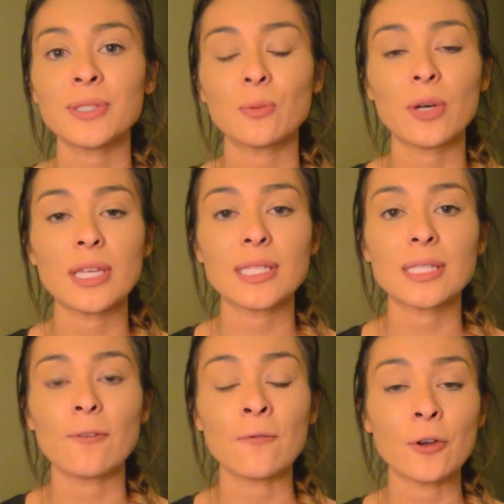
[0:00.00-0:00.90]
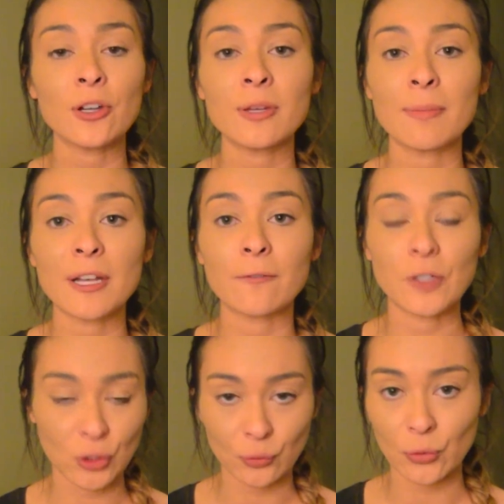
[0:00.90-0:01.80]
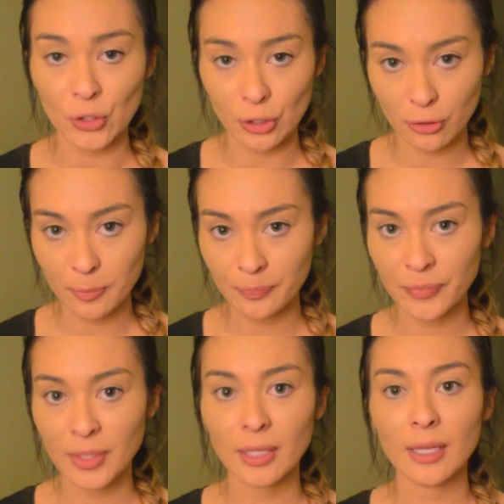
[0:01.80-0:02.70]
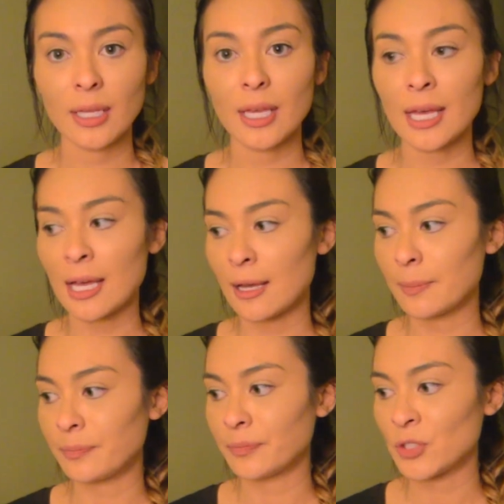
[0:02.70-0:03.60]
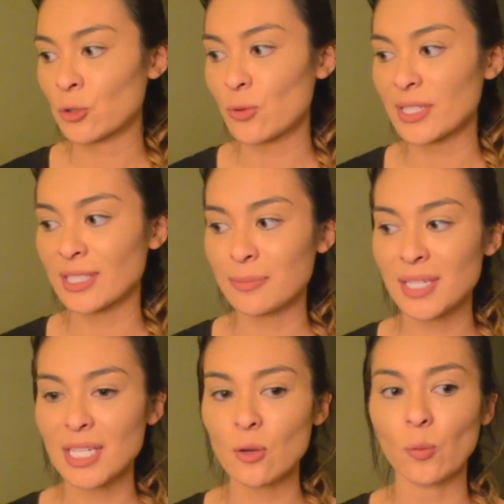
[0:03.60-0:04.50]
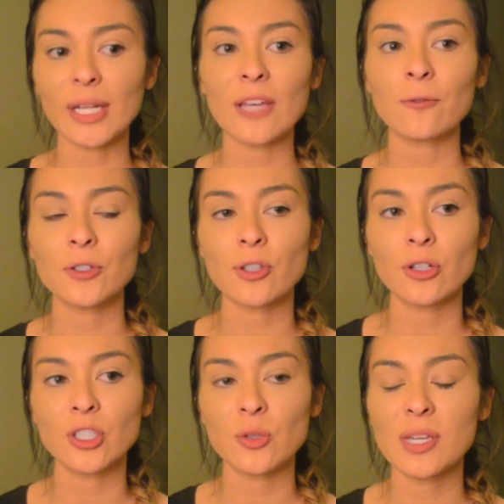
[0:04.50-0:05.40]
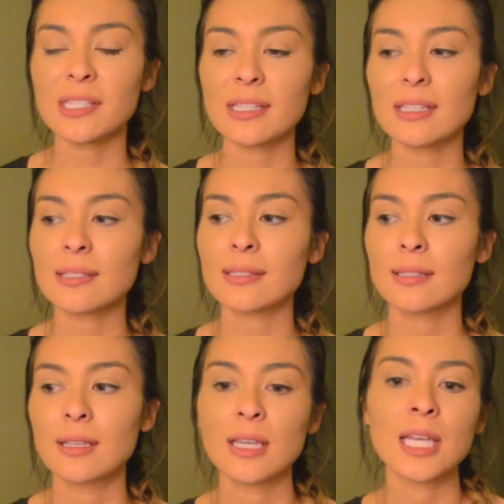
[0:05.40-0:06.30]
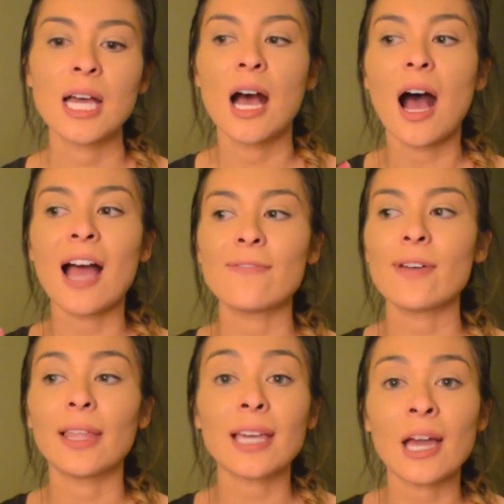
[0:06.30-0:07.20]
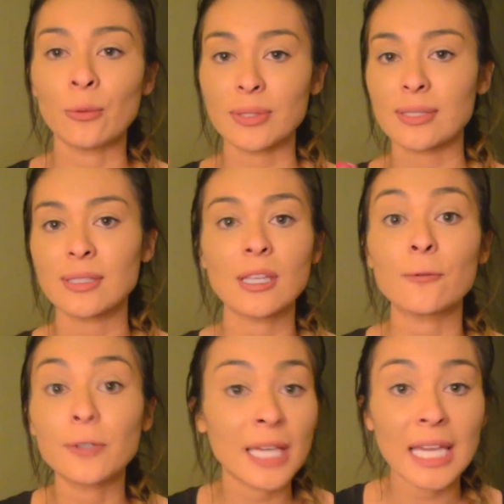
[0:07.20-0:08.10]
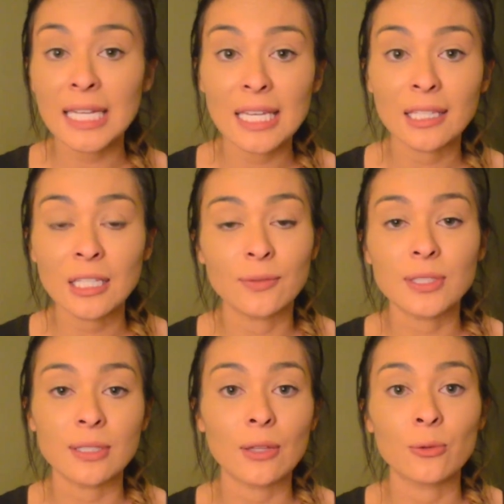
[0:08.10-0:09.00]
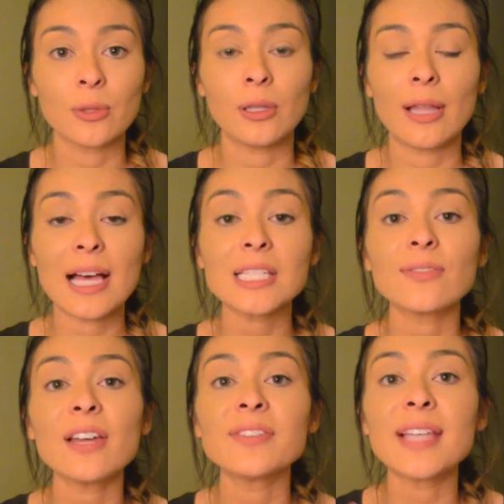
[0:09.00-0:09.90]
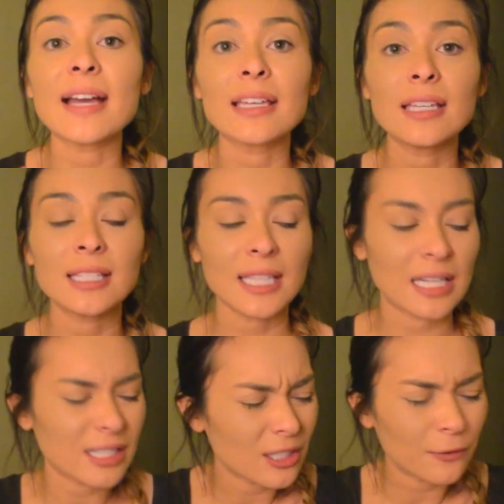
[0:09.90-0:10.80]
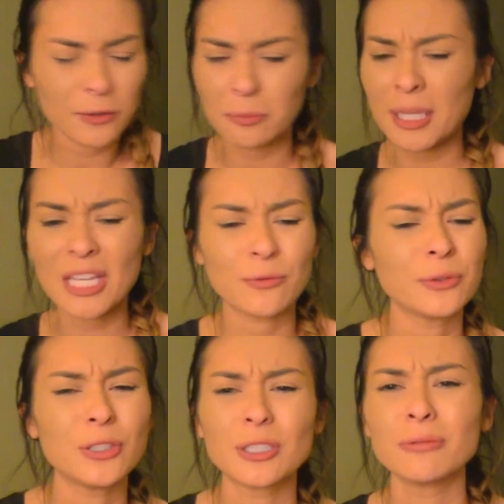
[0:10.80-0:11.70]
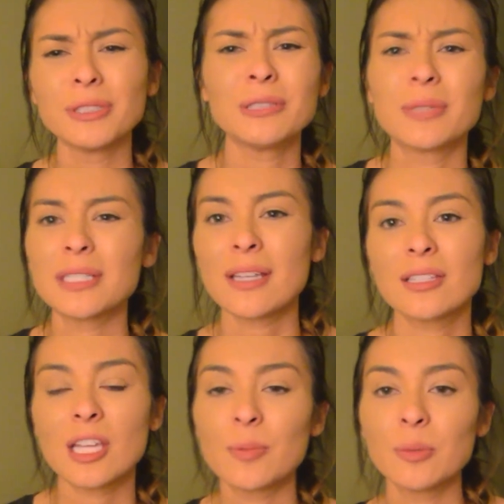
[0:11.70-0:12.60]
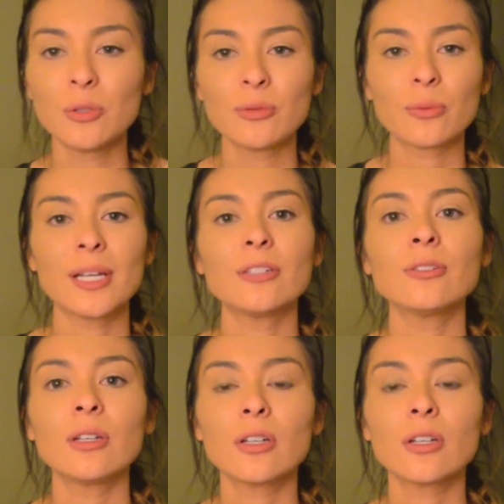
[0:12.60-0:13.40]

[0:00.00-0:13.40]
was very beneficial for you. Trust me, when I first started doing this, I felt like I was suffocating even to get through the last 5 seconds, and it's going to feel painful and you're going to really want to tense up and move around.